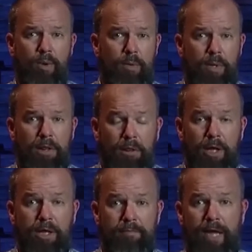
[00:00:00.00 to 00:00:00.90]
We would
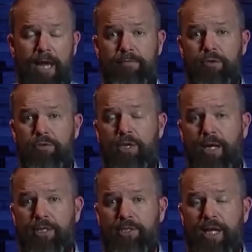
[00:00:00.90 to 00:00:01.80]
love to have you
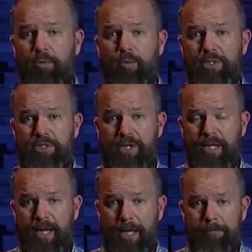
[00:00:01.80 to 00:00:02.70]
check us out one
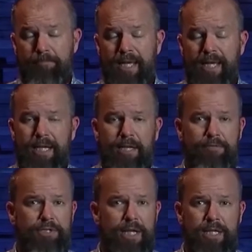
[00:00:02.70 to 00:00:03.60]
Sunday.
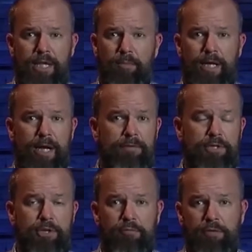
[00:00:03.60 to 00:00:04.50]
If there's anything we could
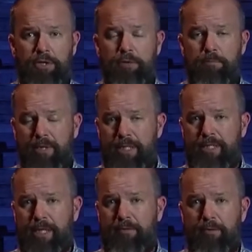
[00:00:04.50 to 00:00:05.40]
ever do for you,
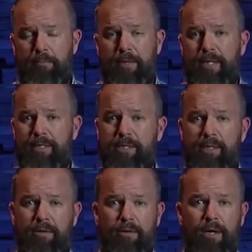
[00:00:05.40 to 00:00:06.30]
please take a few minutes,
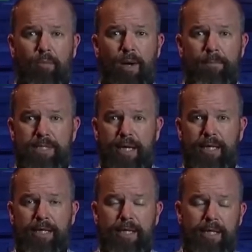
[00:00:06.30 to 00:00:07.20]
go to our
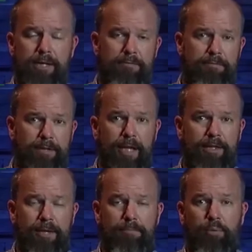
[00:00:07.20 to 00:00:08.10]
website, fill
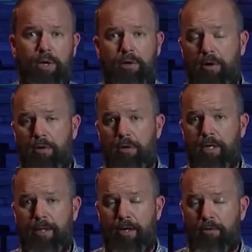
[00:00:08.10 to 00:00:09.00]
out that prayer
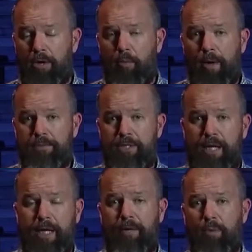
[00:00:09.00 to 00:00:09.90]
card on our
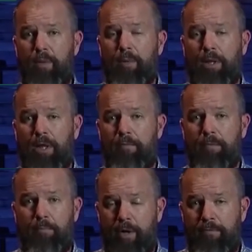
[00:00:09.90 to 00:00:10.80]
website, and we would love
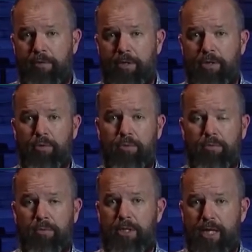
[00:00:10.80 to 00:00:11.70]
to pray for you,
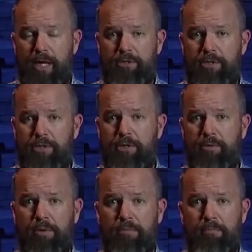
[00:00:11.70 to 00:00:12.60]
reach out to
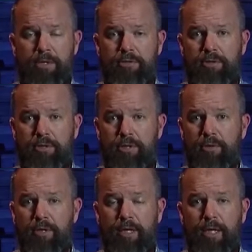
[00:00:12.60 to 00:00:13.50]
you, or minister to
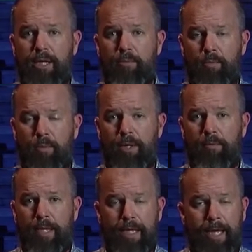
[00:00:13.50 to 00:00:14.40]
you in any
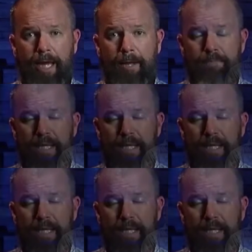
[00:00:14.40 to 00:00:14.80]
way we can.